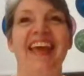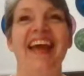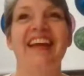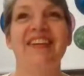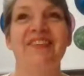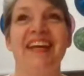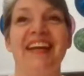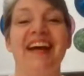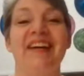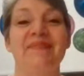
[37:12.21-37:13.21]

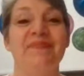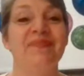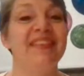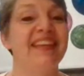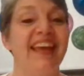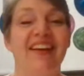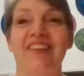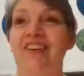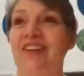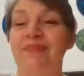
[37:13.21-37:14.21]
Anyway, the gal
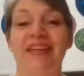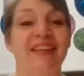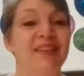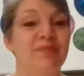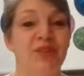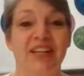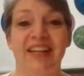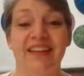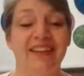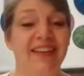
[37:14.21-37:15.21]
called me in the
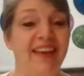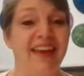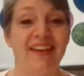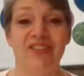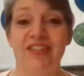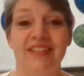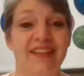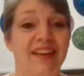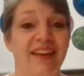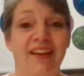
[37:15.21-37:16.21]
morning and she
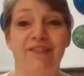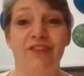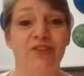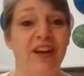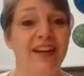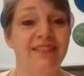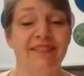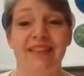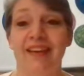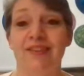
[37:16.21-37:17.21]
said, "I feel great.
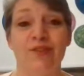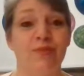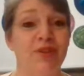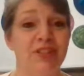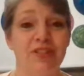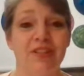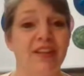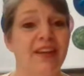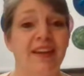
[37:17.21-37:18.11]
Thanks so much."